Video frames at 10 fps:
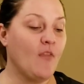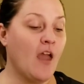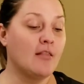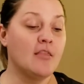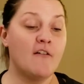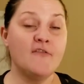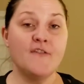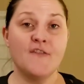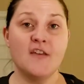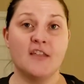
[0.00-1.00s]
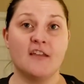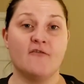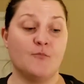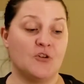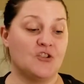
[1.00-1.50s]
I love the feeling
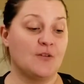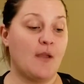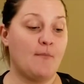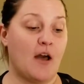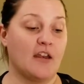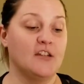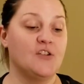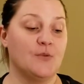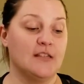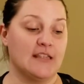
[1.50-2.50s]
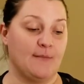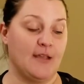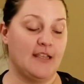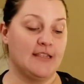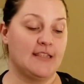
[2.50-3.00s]
of pushing my body to its
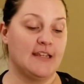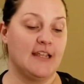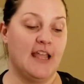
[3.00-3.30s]
limits.